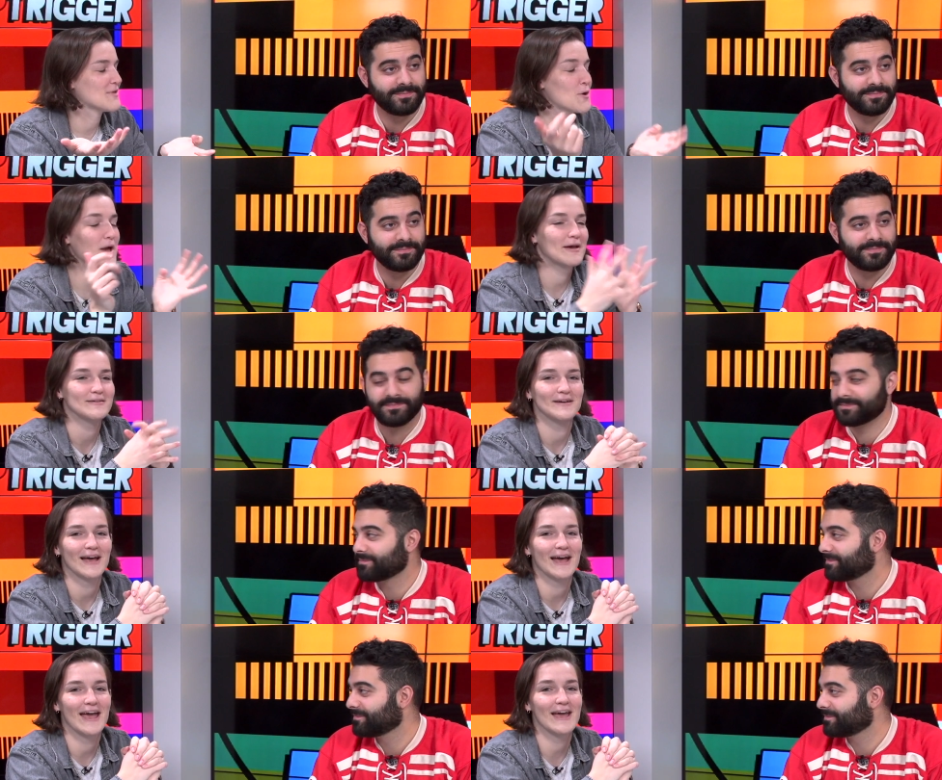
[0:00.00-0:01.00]
Speaker 1: Okay.
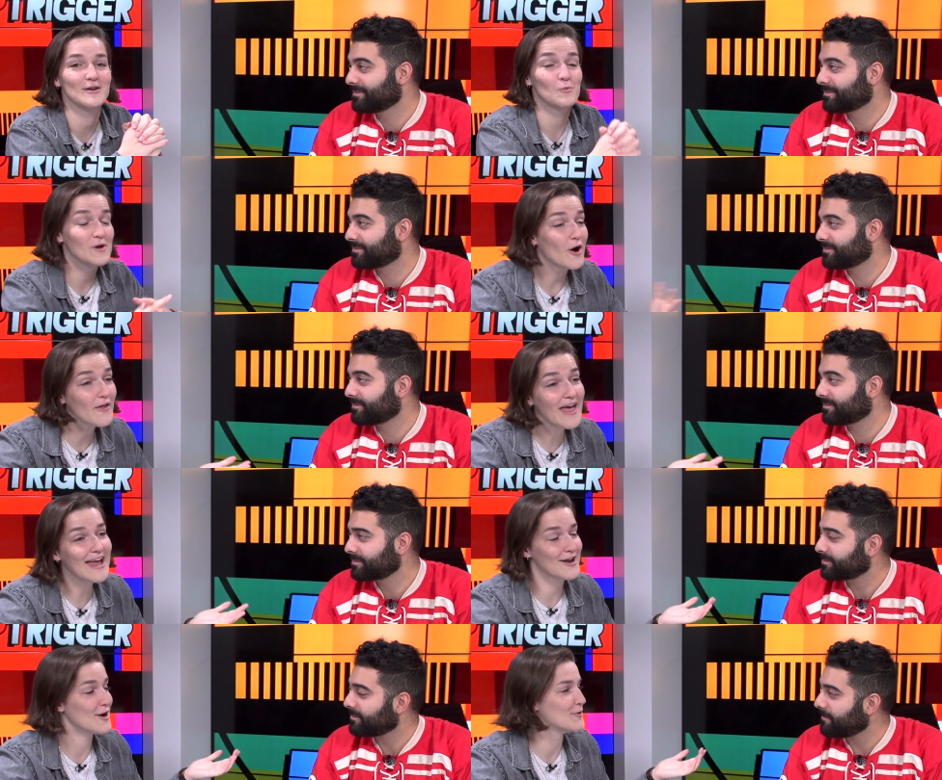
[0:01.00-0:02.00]
And on
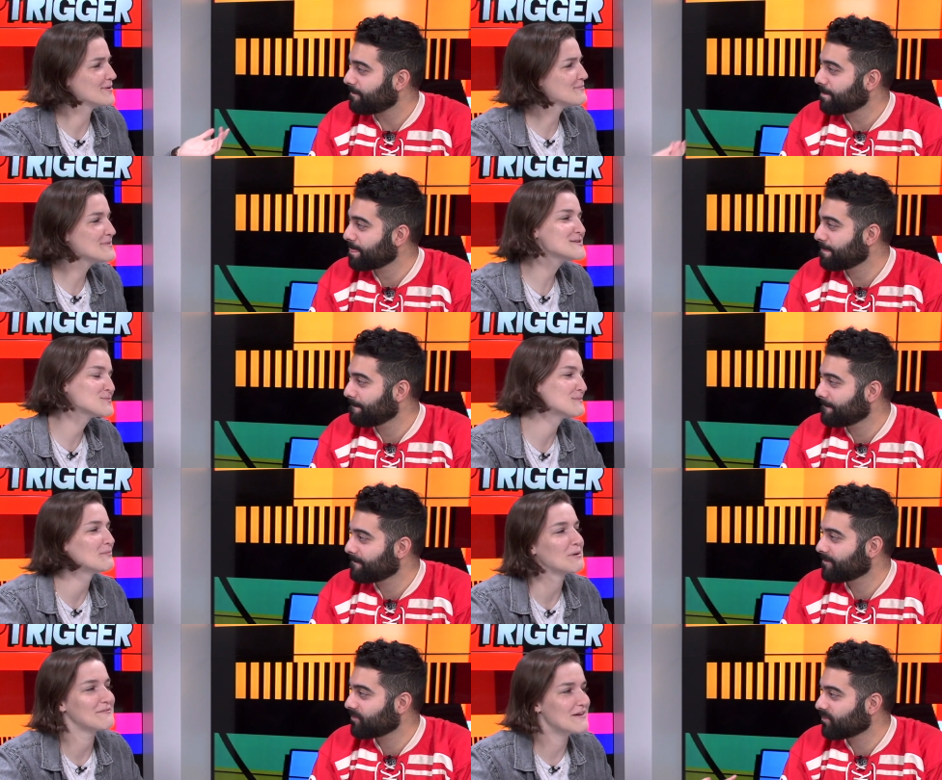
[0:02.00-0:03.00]
that note, but this is one of
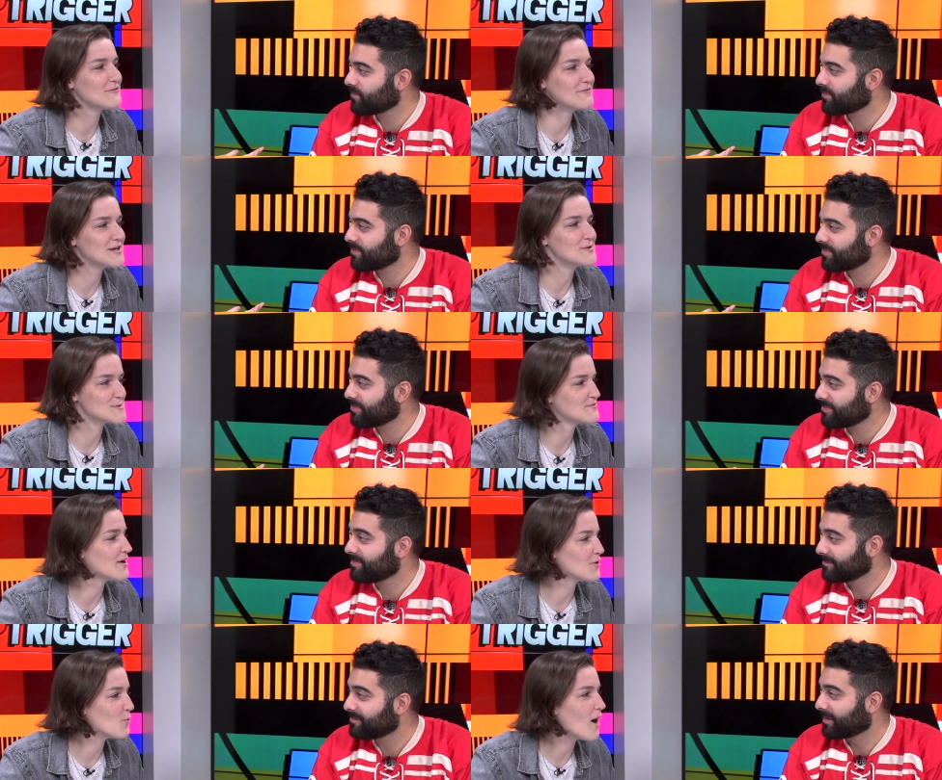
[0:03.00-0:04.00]
my favorite videos we've
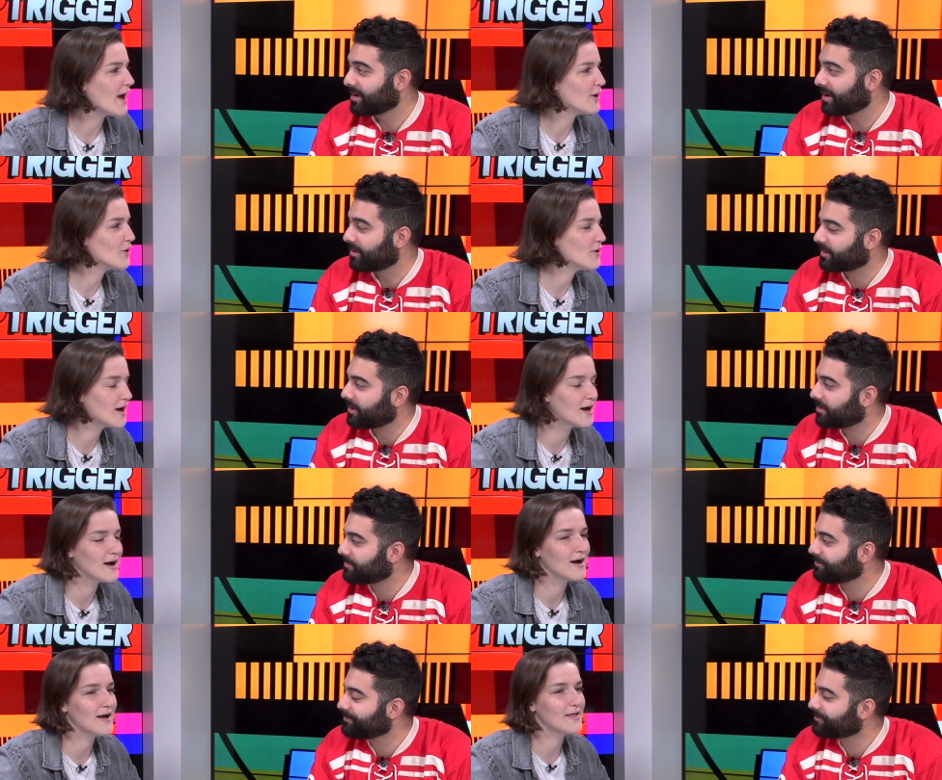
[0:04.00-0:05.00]
done in a while. Yeah,
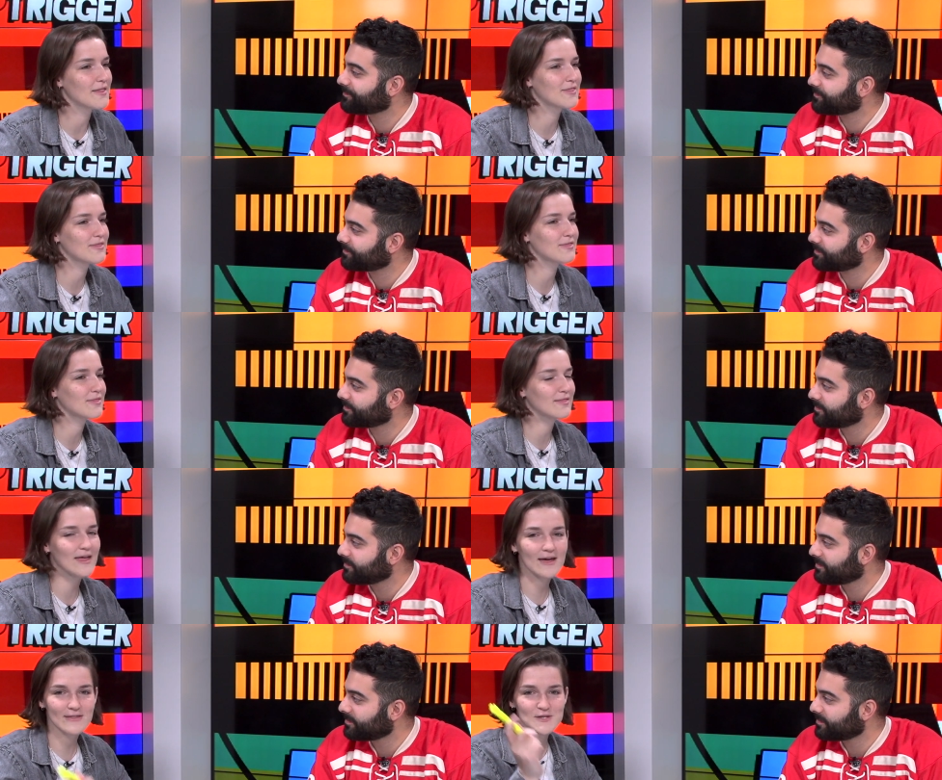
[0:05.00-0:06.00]
uh,
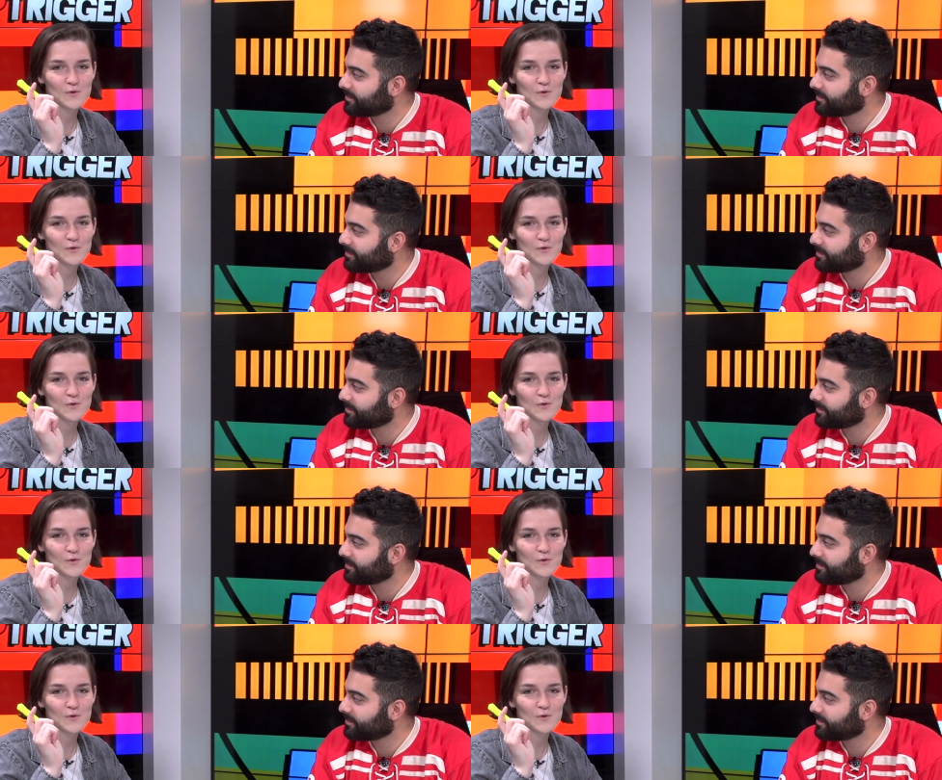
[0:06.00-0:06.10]
thanks for